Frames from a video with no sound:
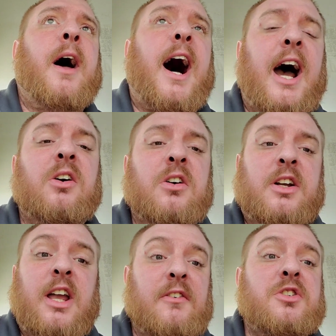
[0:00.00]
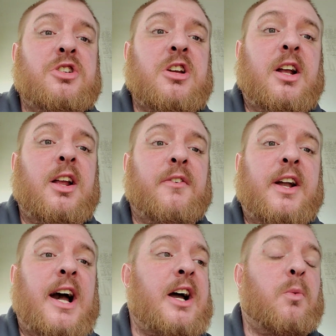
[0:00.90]
I don't give a shit if a
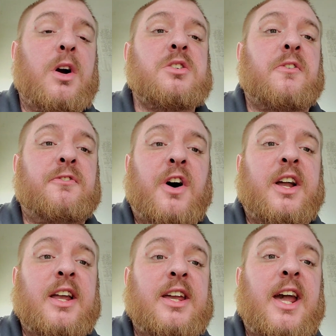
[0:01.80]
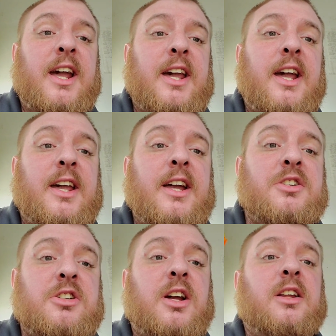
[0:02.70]
guy wears a fucking KKK
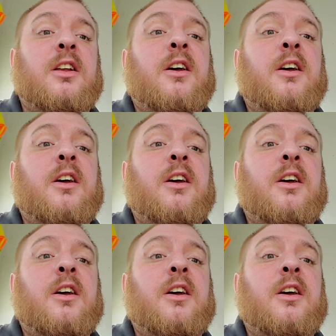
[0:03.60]
shit.